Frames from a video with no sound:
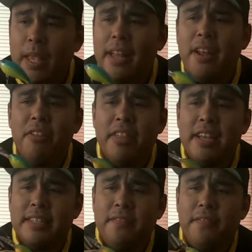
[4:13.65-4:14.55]
Another
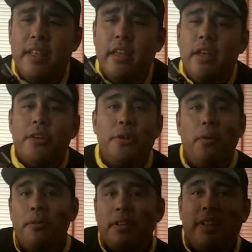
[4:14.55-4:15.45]
thing is if you're
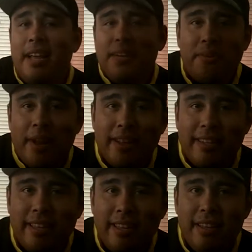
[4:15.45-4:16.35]
holding the line
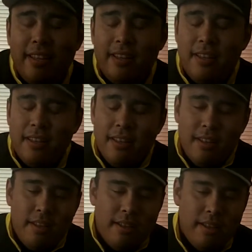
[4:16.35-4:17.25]
directly.
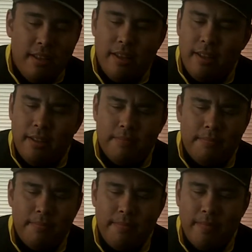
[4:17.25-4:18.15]

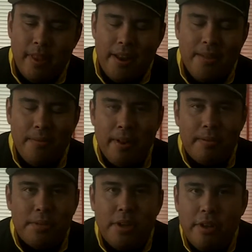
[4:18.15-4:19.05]
I know when I
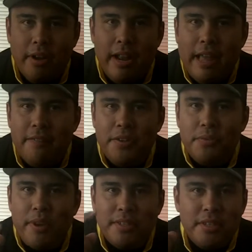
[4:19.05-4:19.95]
was younger and I didn't have
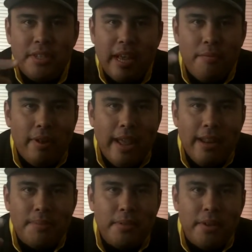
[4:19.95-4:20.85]
fishing rods, I used to tie the
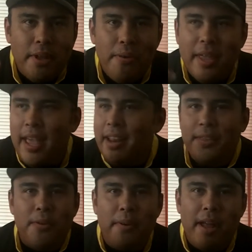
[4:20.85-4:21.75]
line up to a Coke can
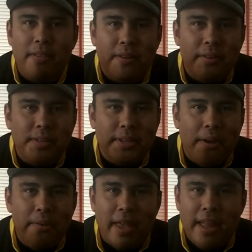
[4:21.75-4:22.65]
and throw it out there and use the
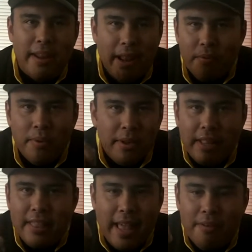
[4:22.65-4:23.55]
Coke can and reel it
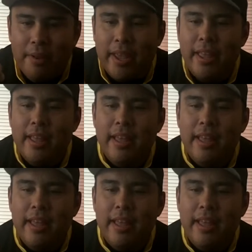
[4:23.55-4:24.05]
in that way.